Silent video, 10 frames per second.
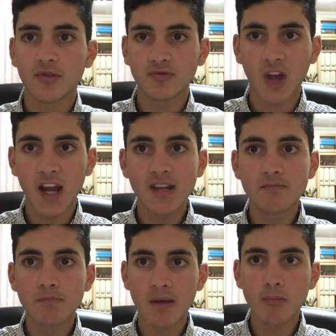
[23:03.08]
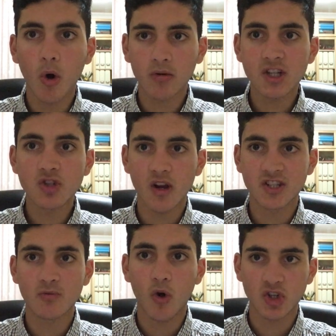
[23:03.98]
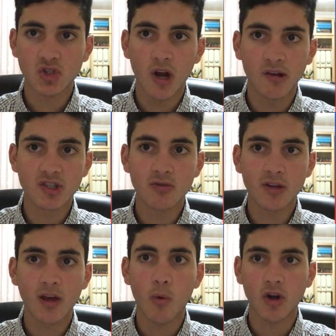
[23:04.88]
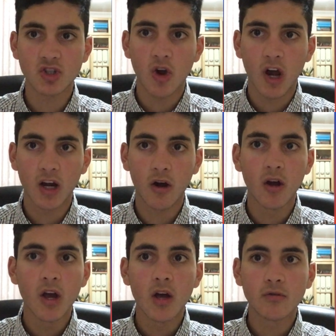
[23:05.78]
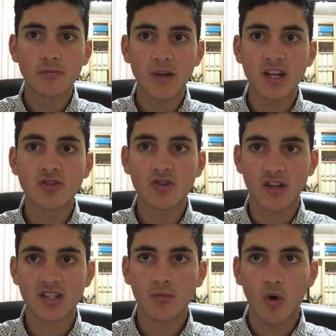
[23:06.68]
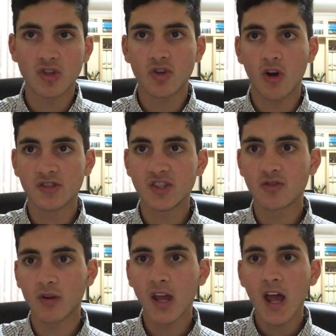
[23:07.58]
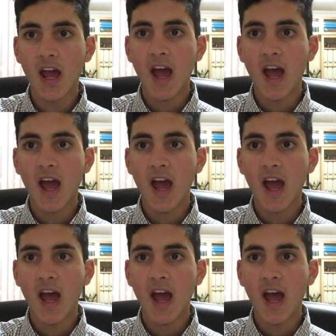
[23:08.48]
they'd be more interested in what Australia's doing than what China would be interested in what Aussie's doing.